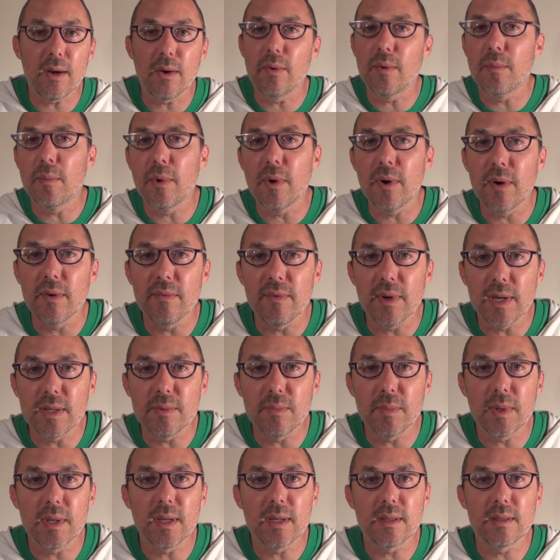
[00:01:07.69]
or more
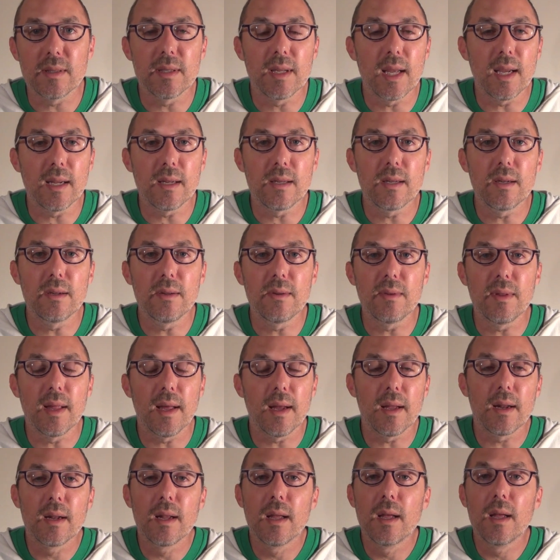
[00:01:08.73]
investment does it take to do
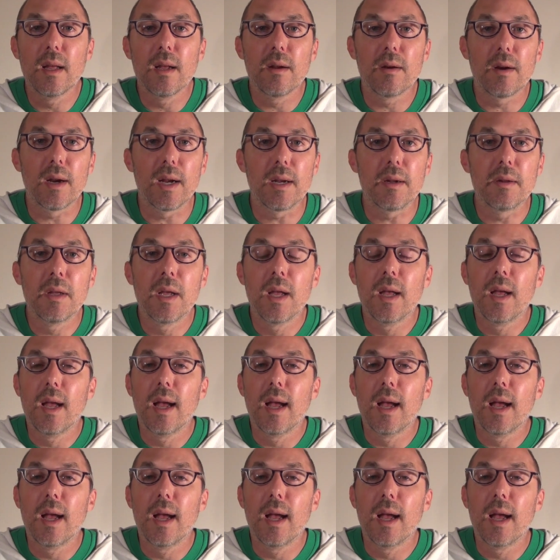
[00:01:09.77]
that, right?